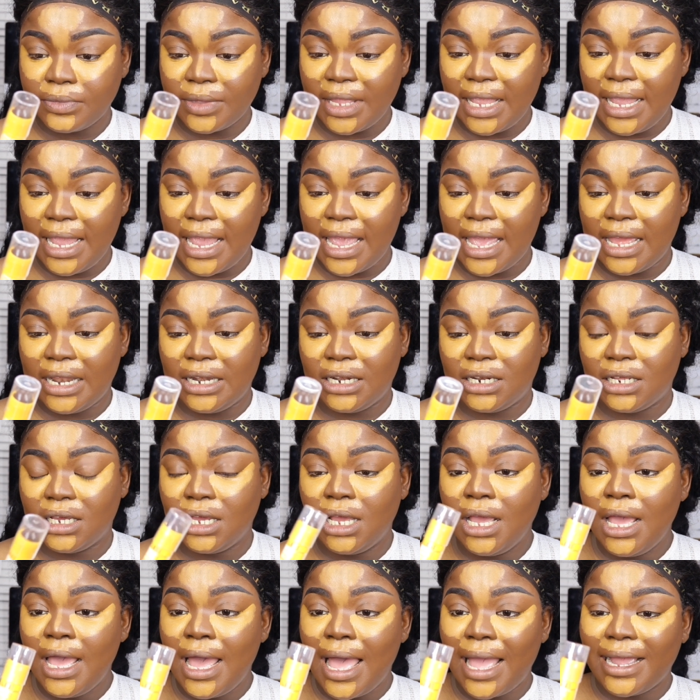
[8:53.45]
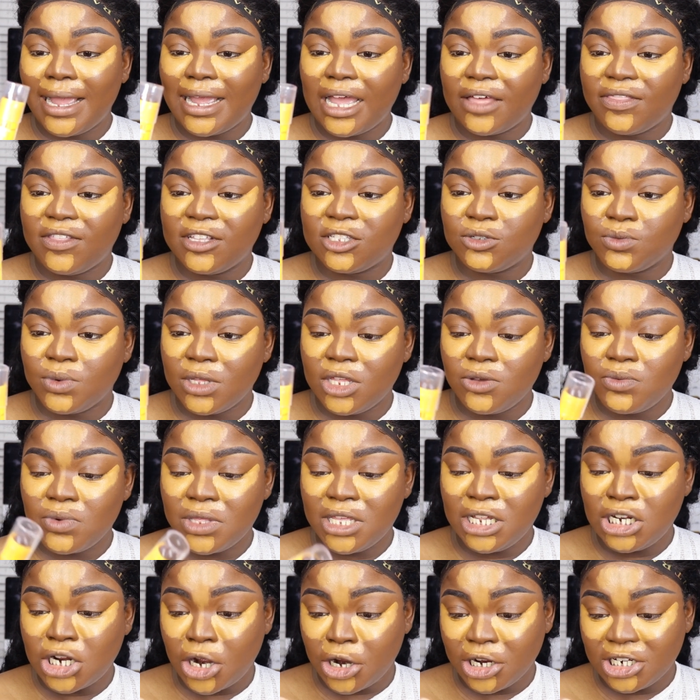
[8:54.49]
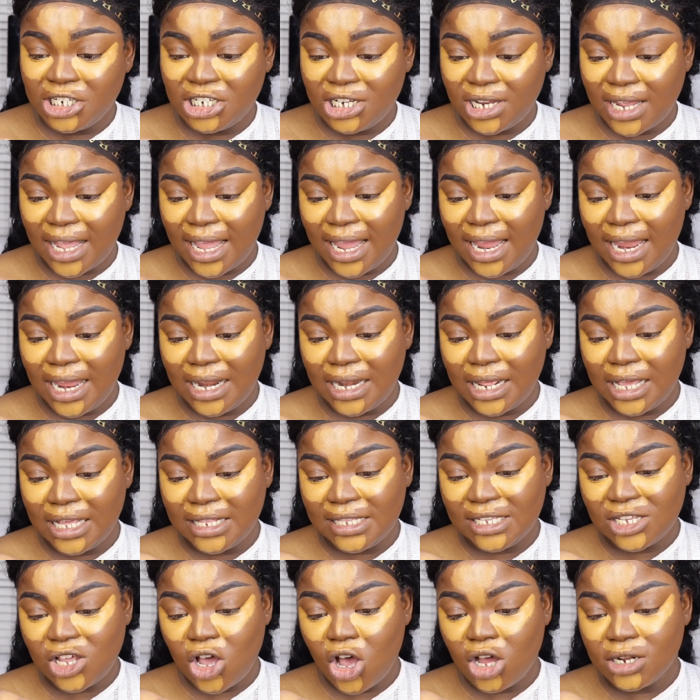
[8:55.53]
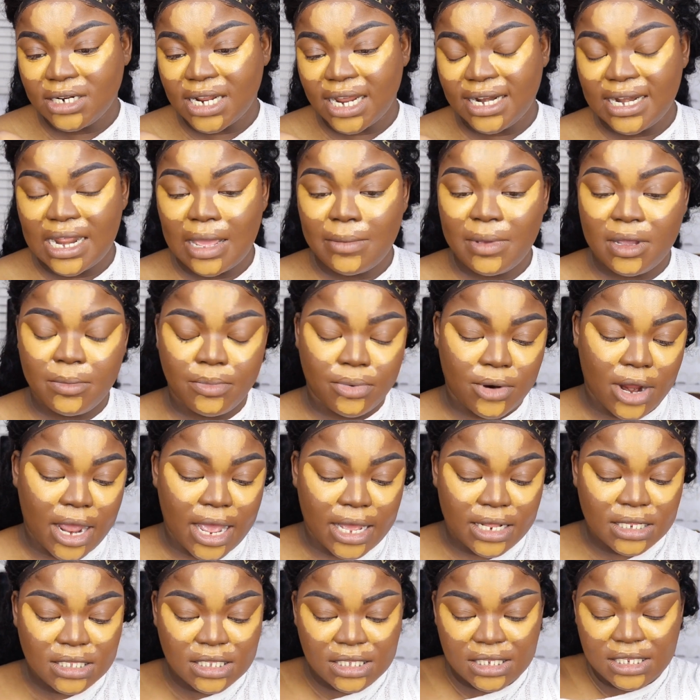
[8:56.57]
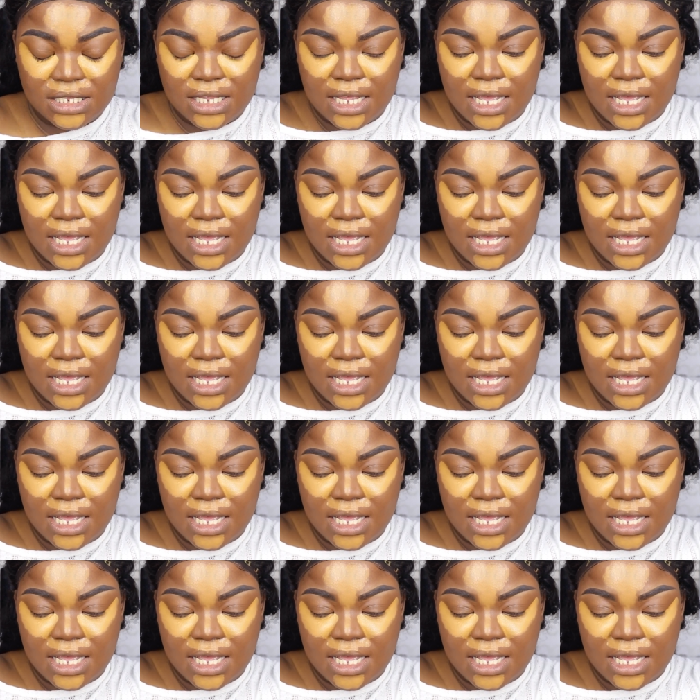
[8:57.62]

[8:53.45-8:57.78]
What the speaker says: And I got this really, really dark shade. It's called Dynamic Bronze.